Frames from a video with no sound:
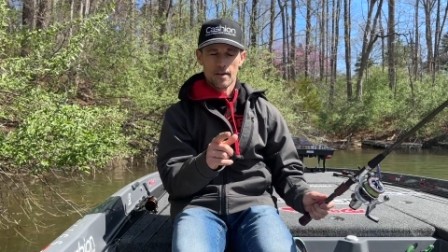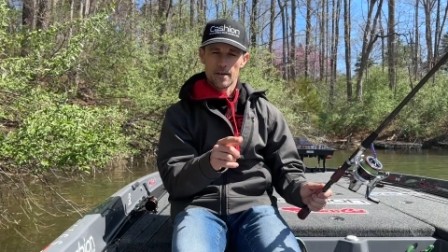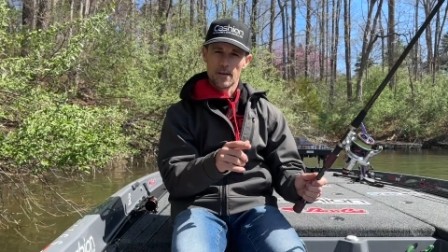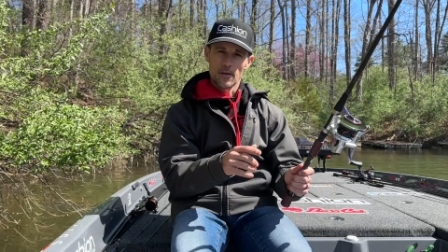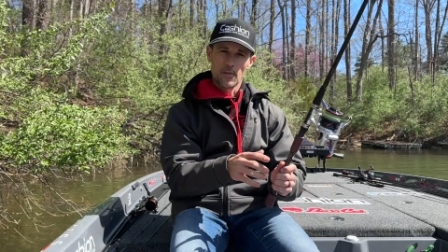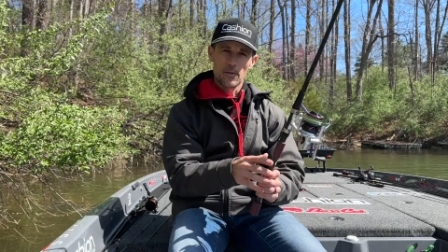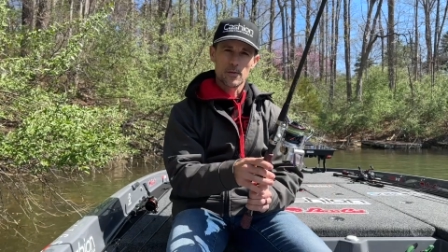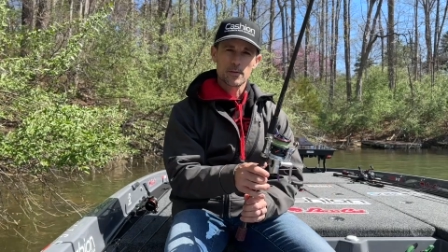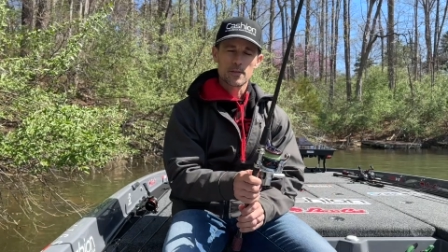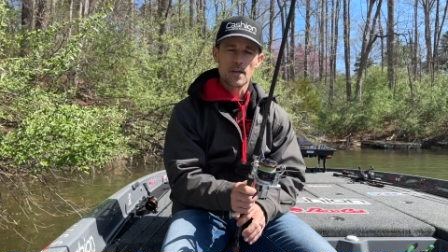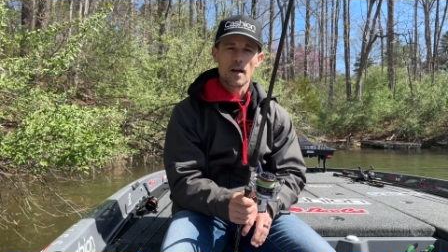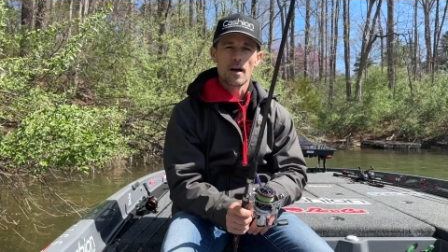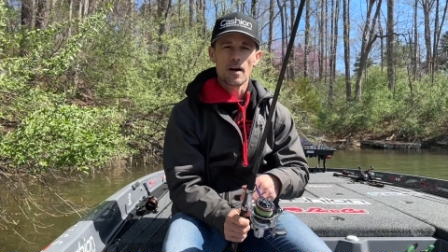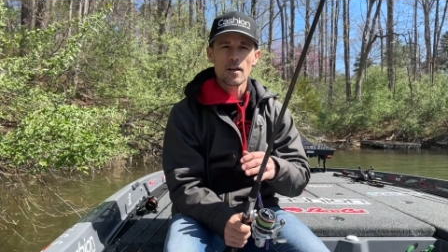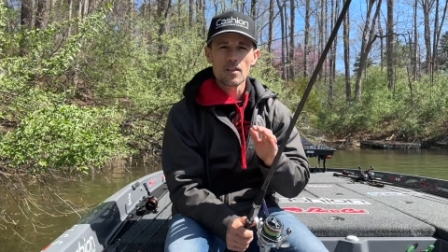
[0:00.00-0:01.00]
Now, there's
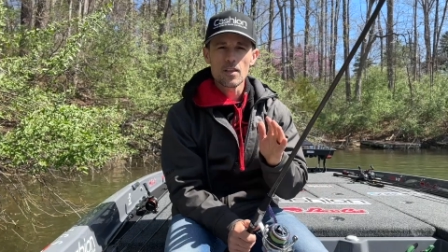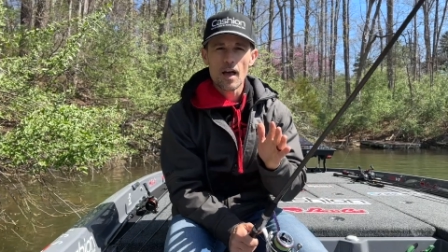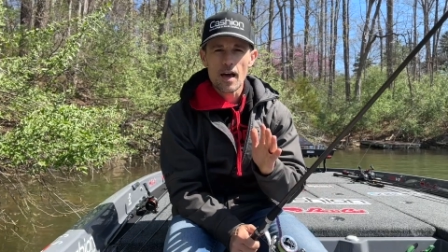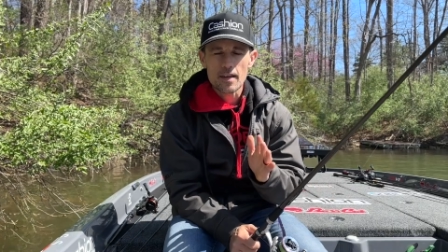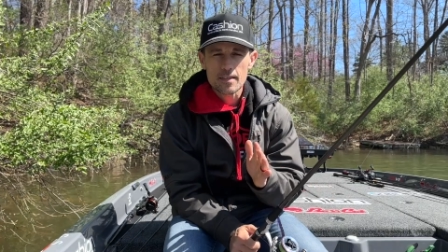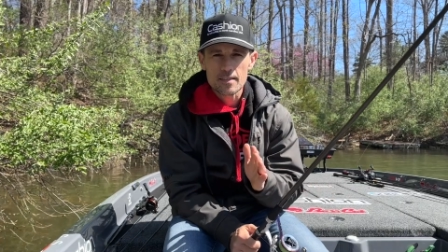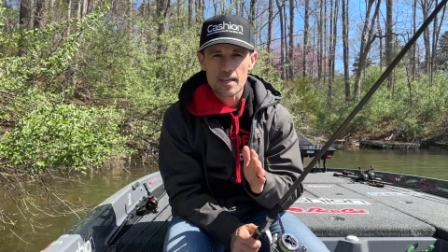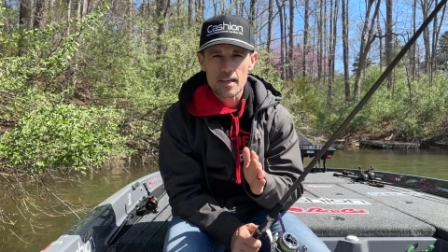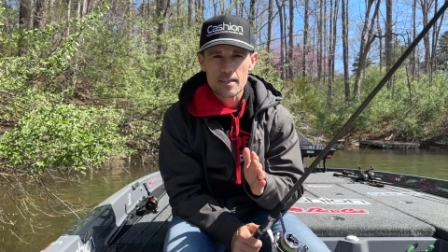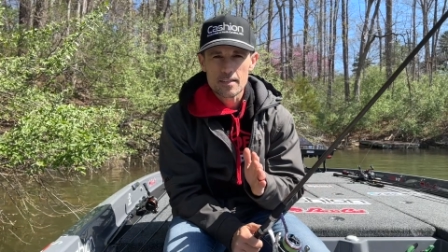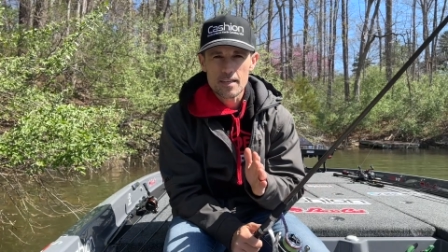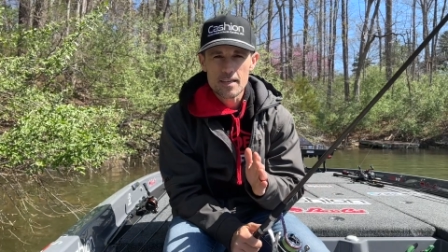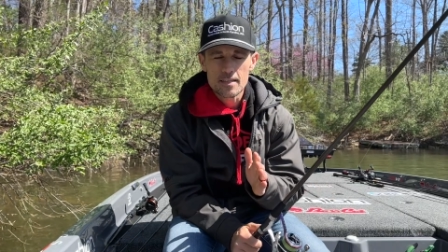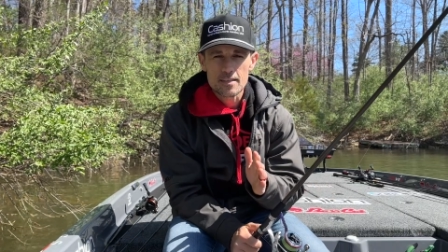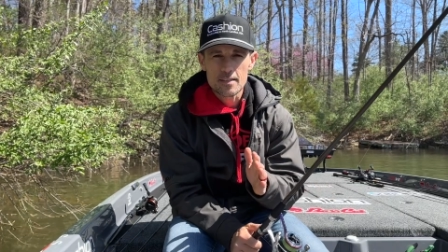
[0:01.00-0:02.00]
a lot of
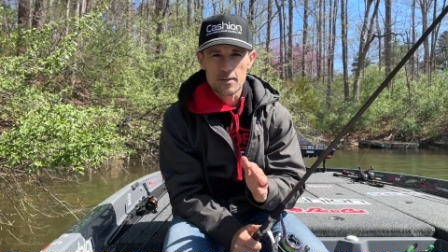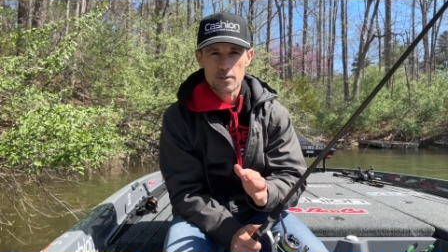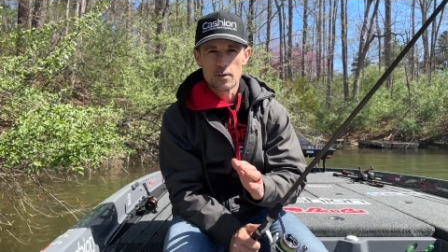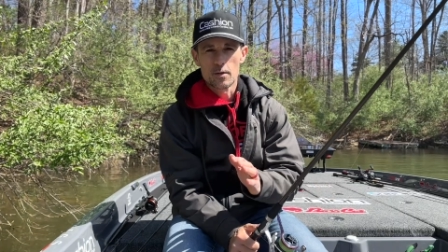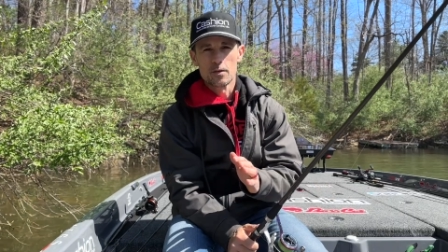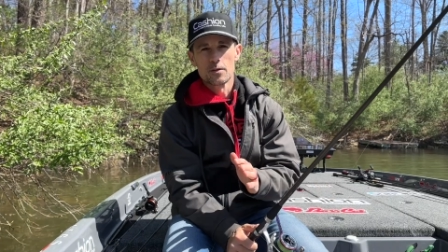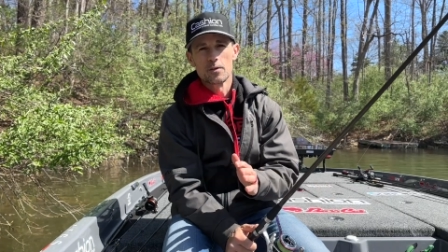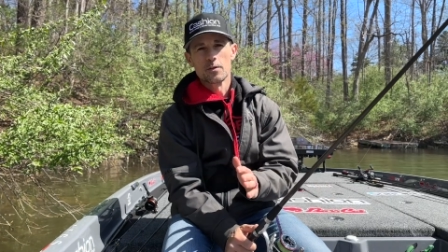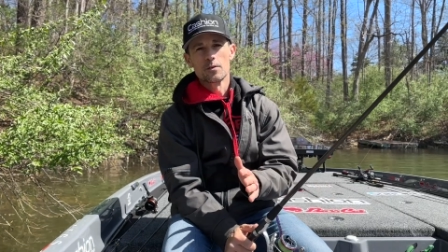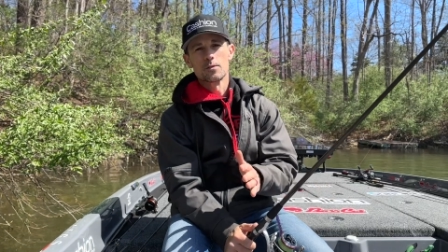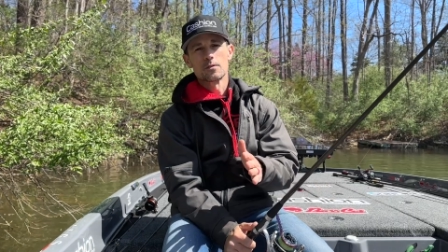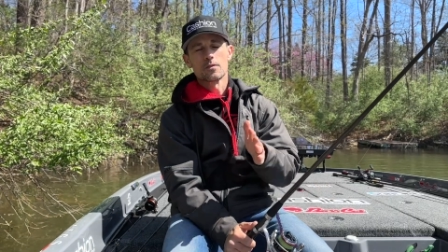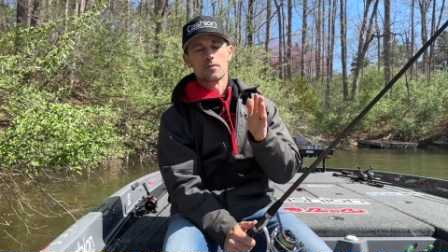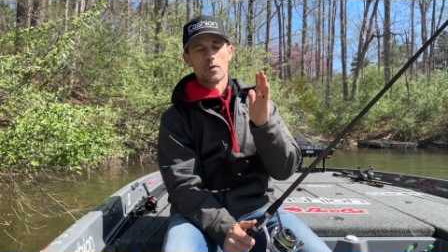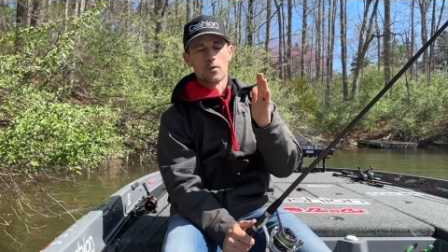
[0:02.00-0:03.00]
techniques that you can
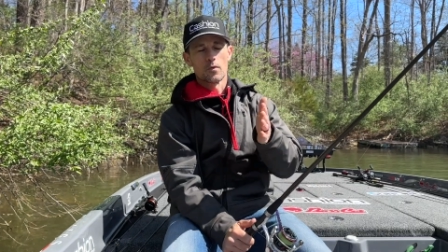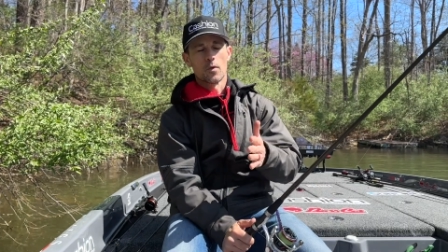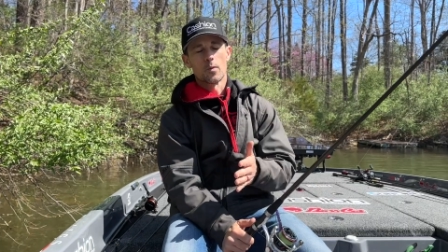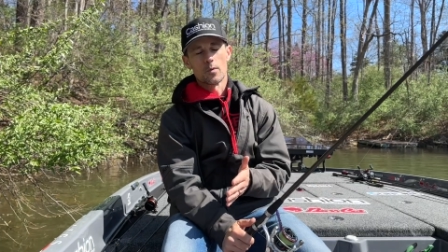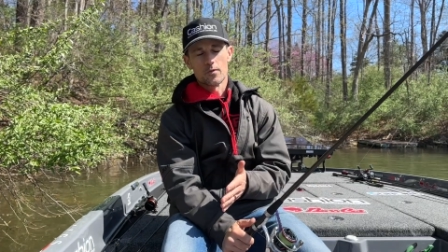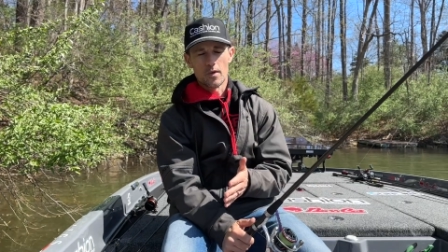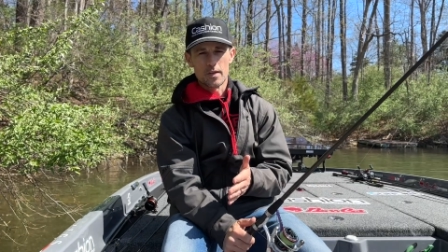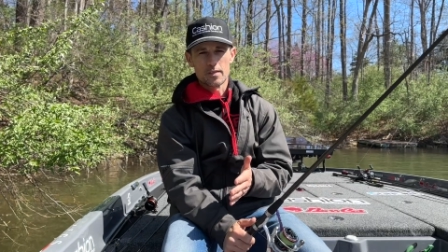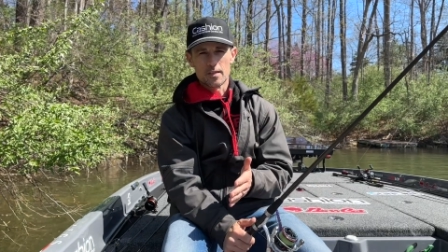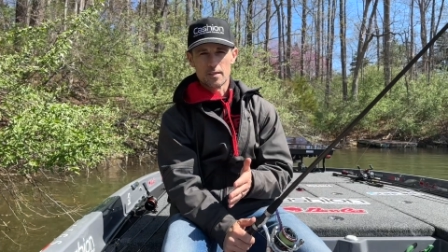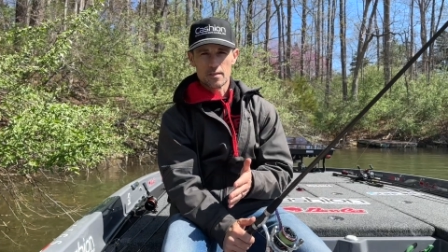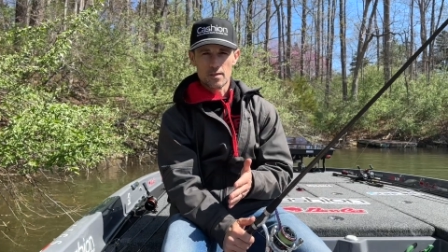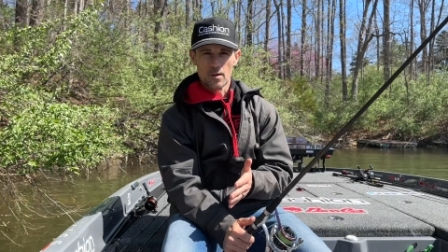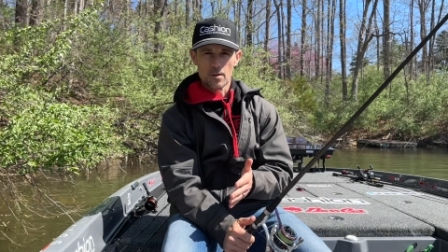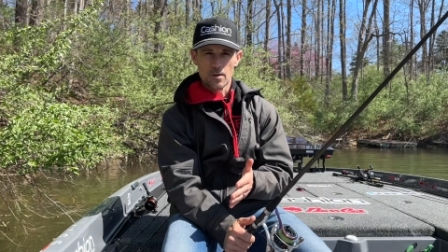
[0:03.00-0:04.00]
use for forward-facing
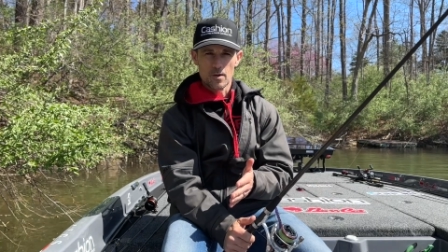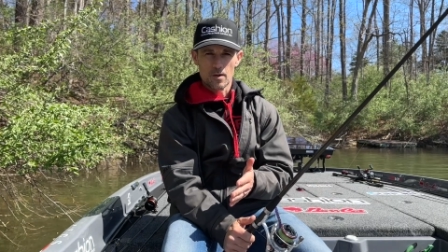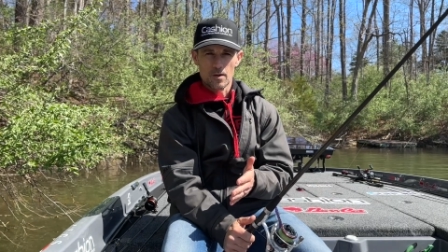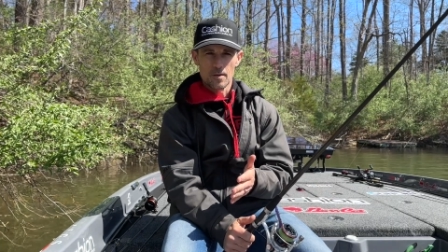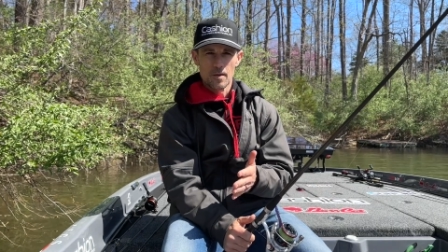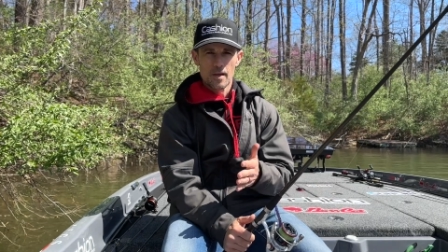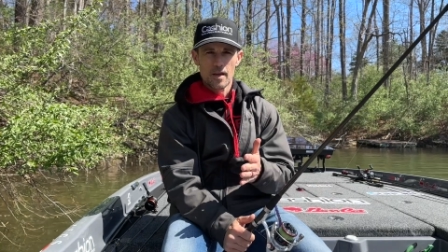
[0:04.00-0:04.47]
sonar,